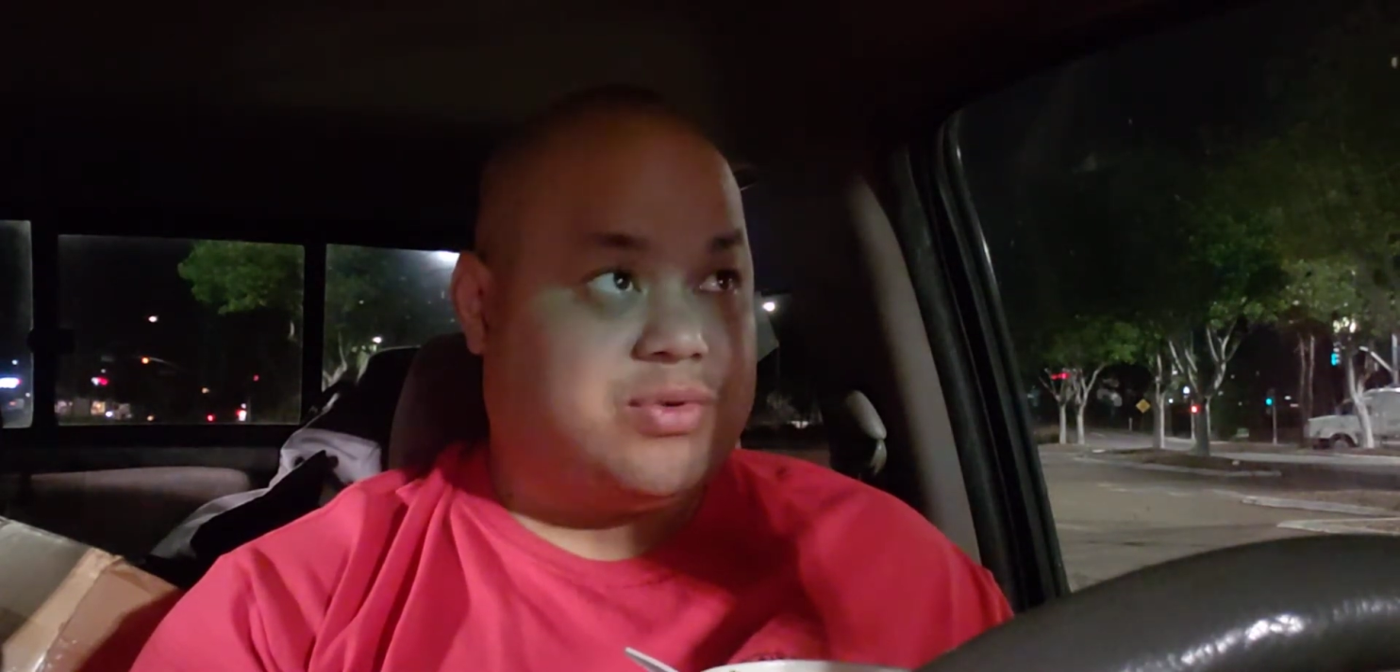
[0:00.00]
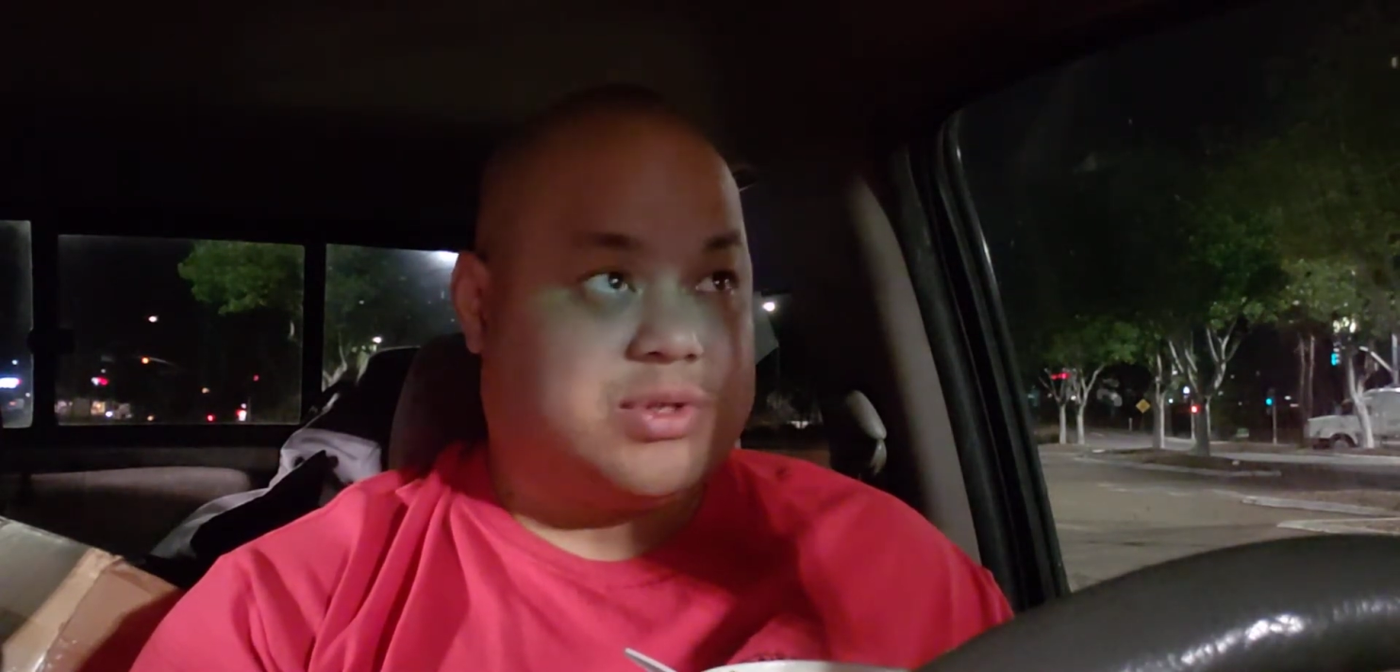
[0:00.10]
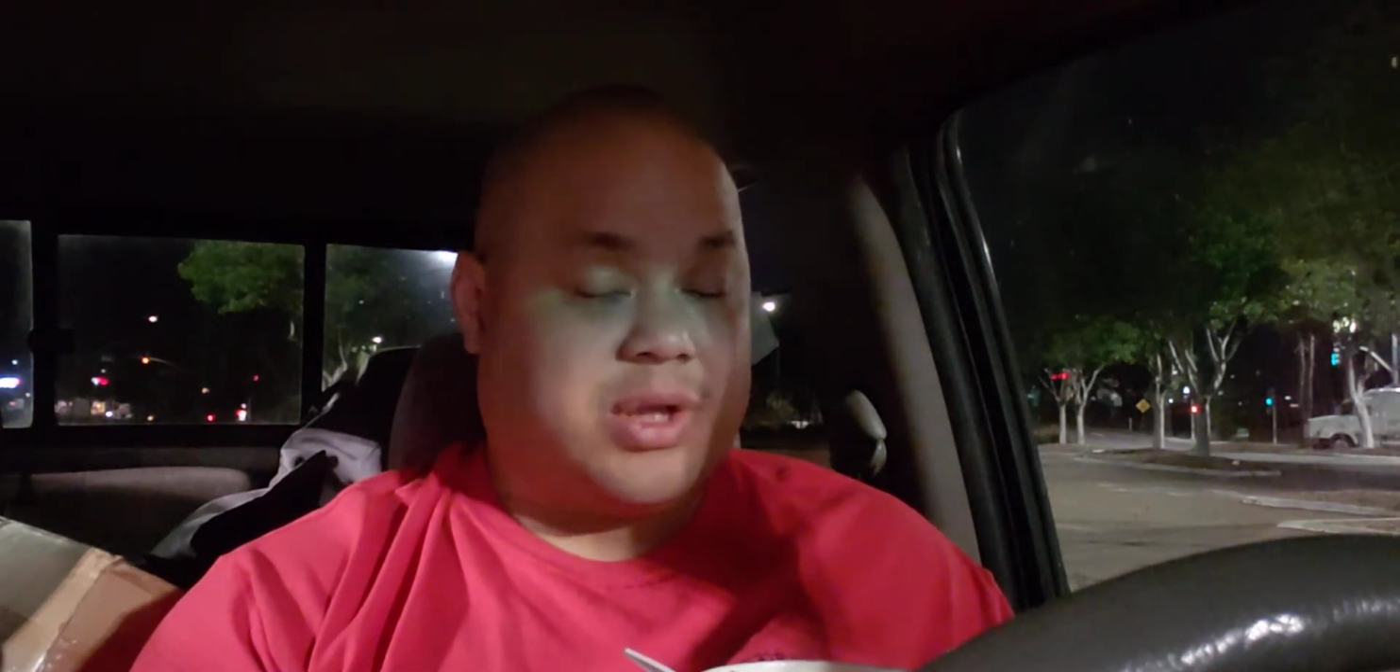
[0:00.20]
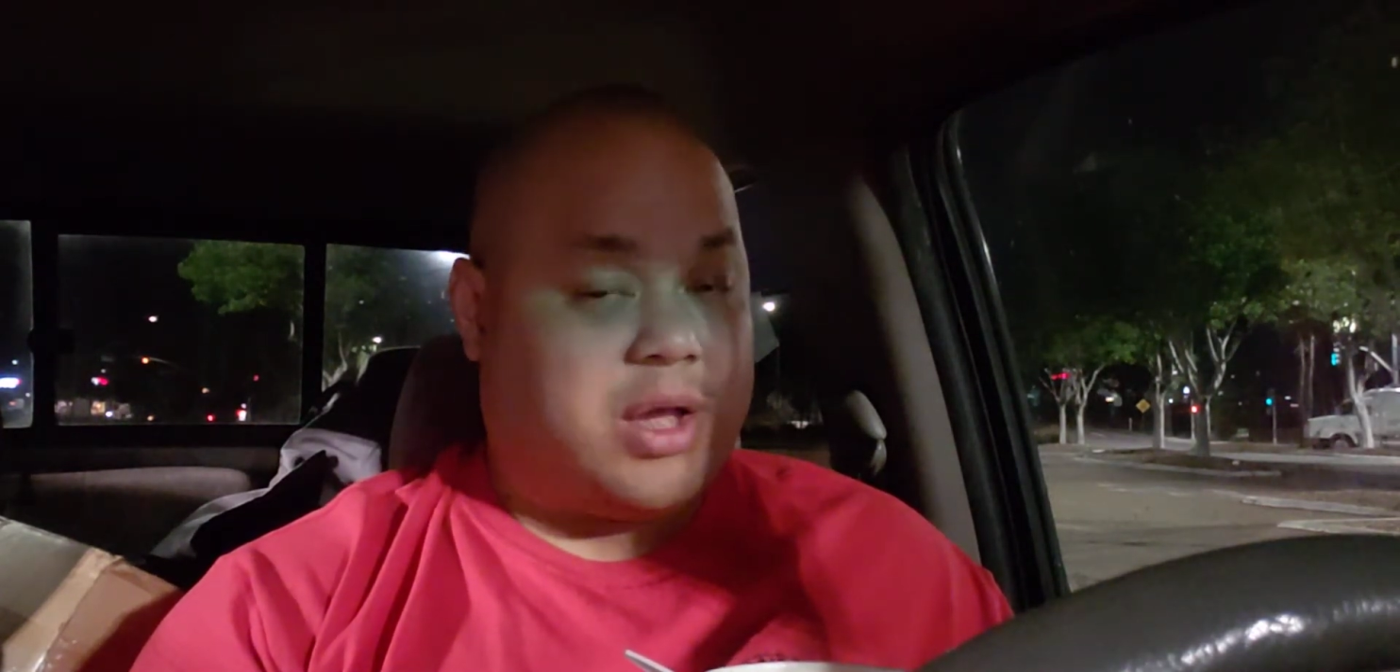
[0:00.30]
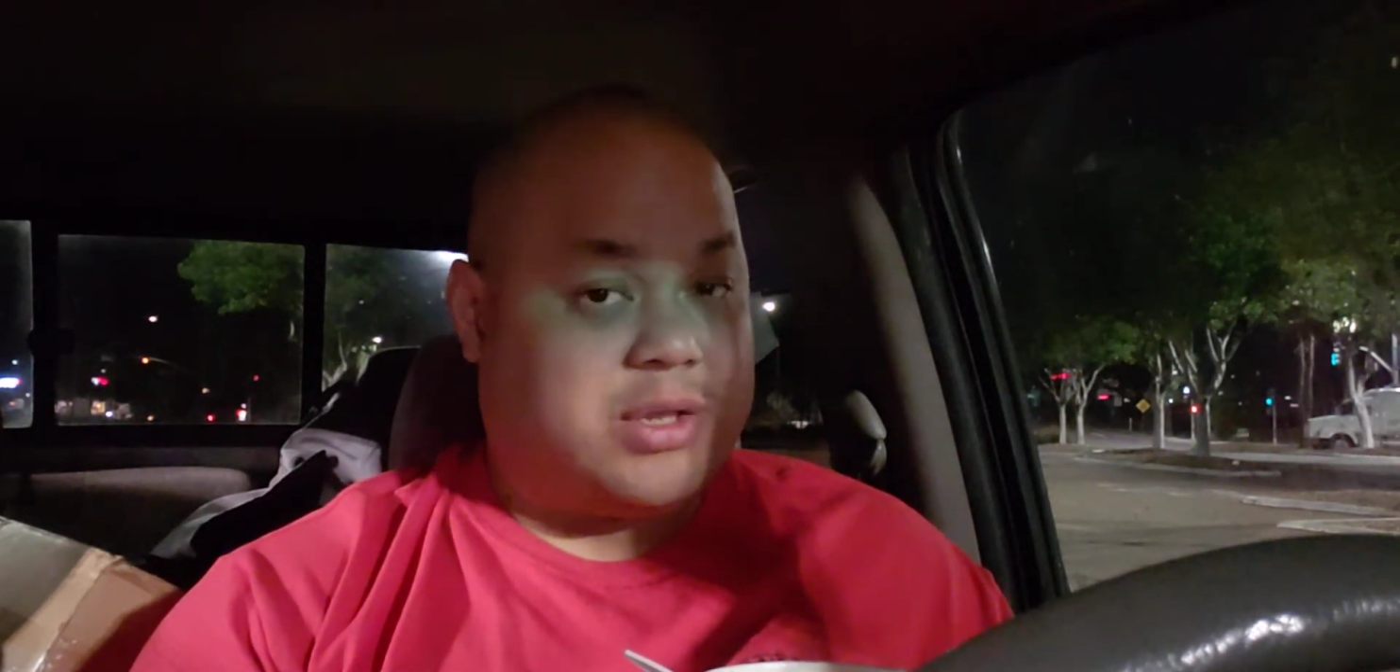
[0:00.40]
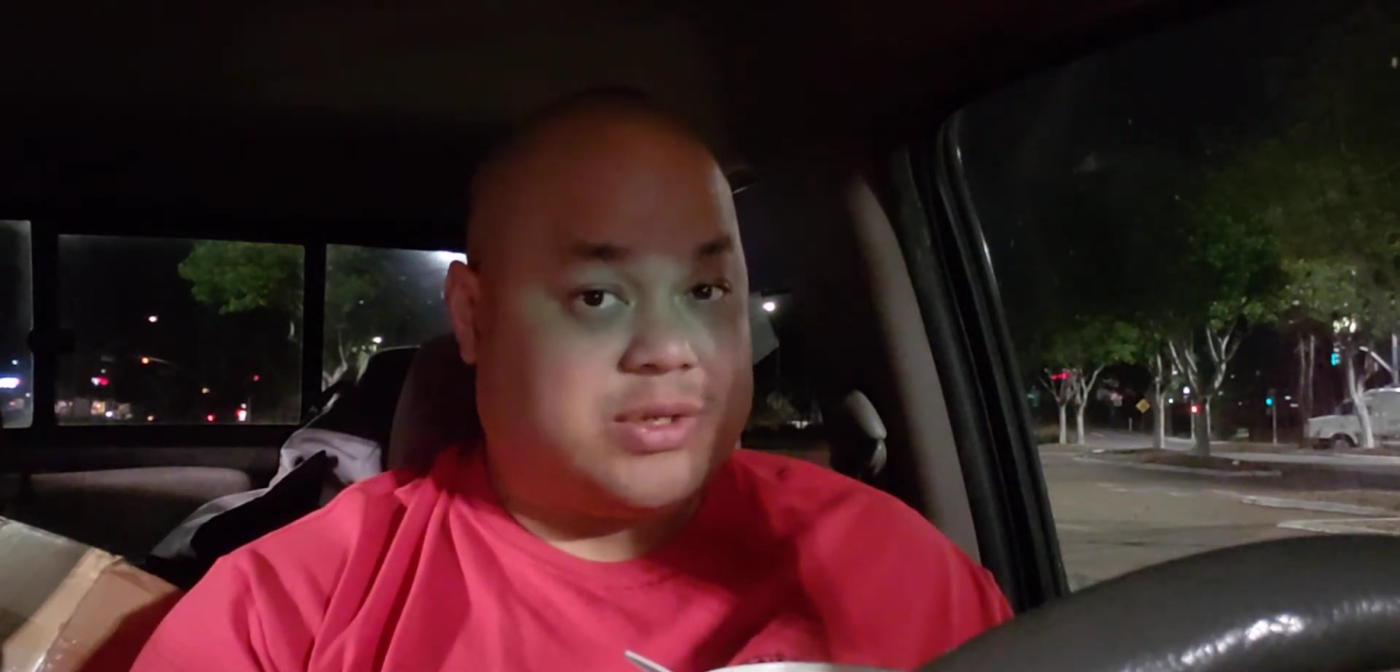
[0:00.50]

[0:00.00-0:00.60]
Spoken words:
sides